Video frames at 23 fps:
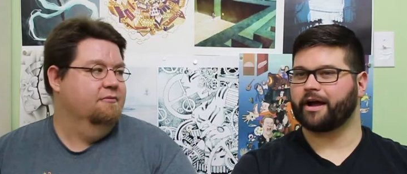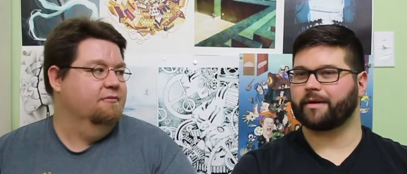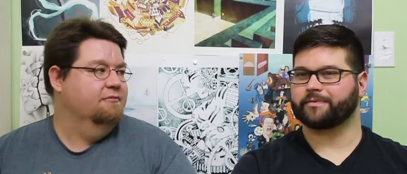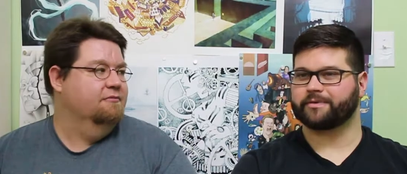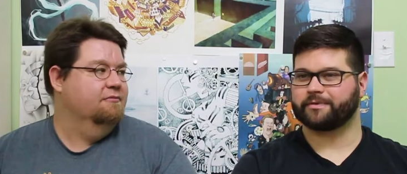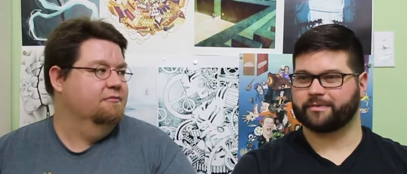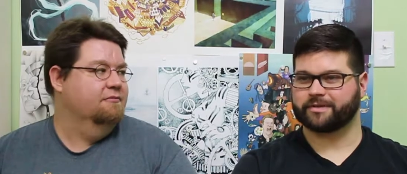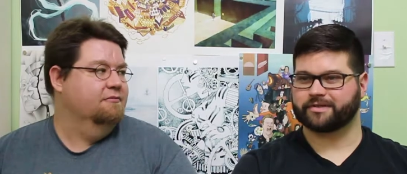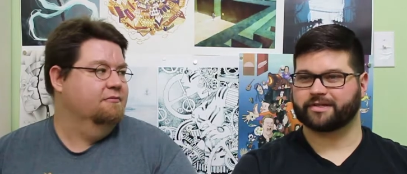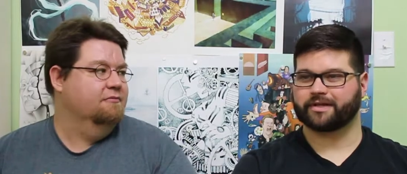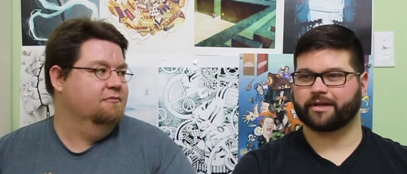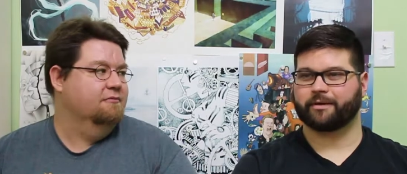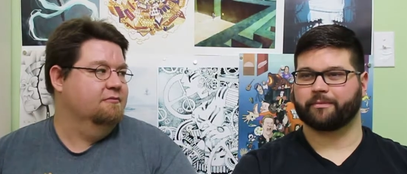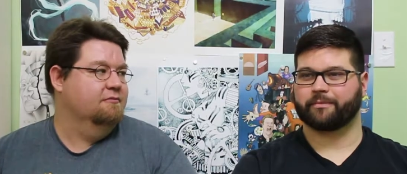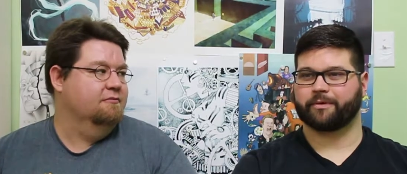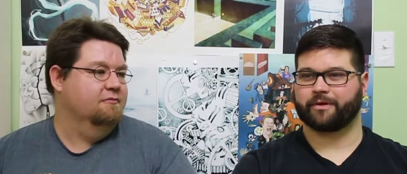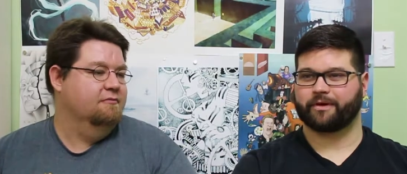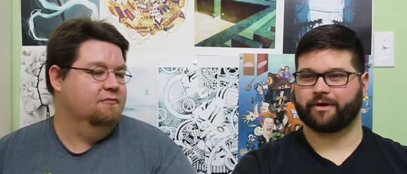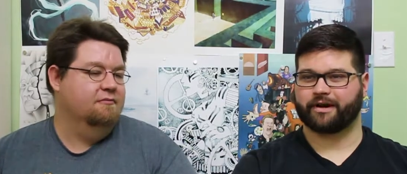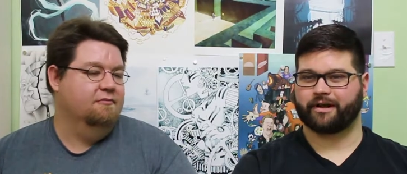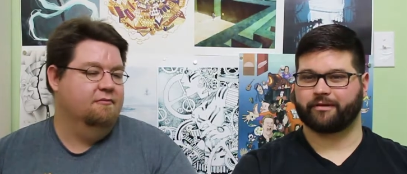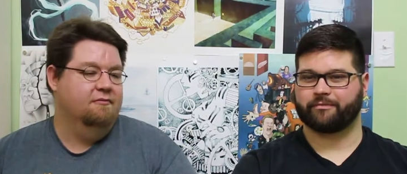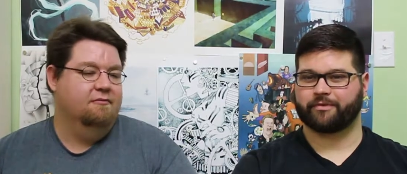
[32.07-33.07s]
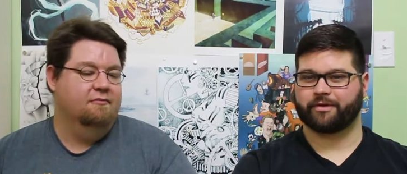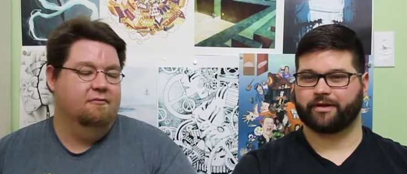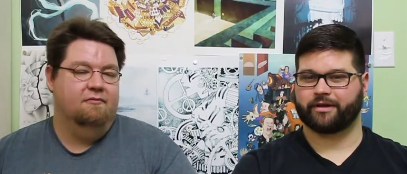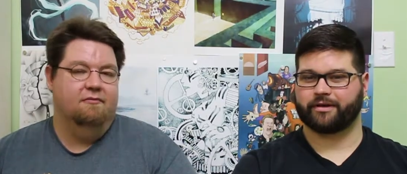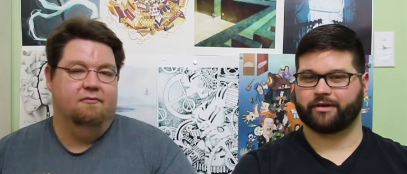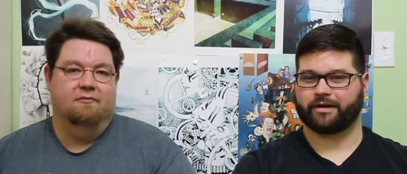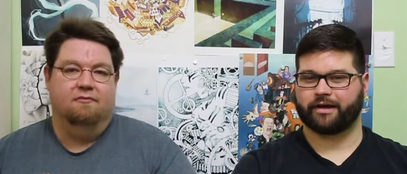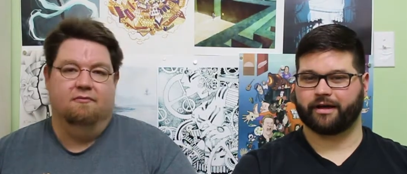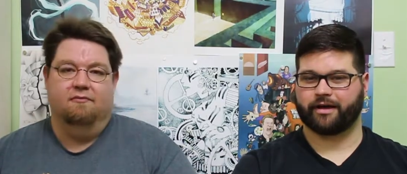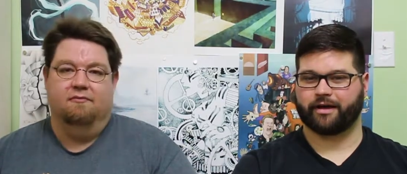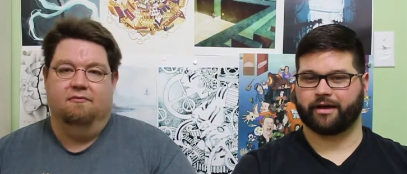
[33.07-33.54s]
Speaker 1: optimistic about it. I've
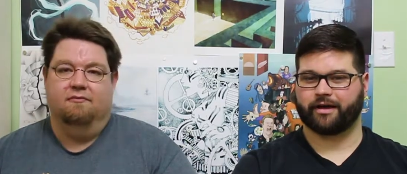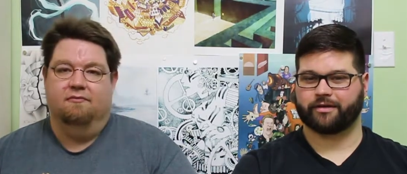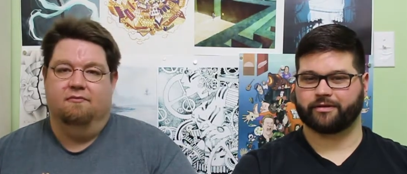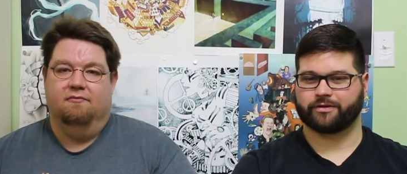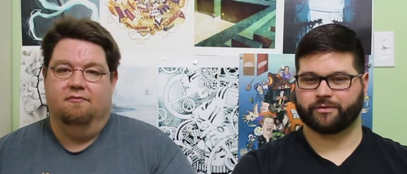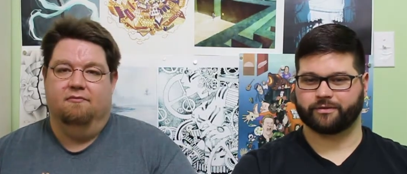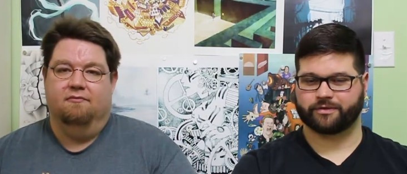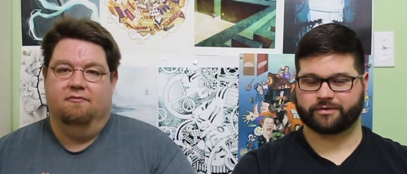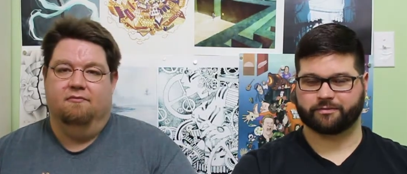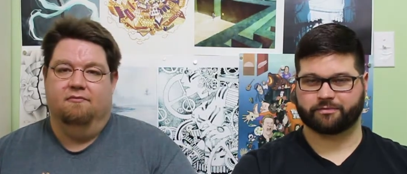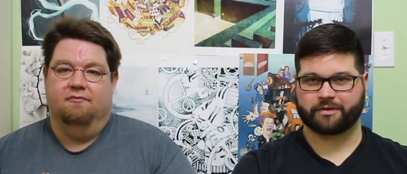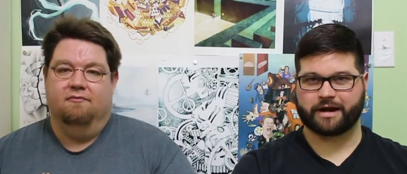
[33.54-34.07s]
been uh, doing some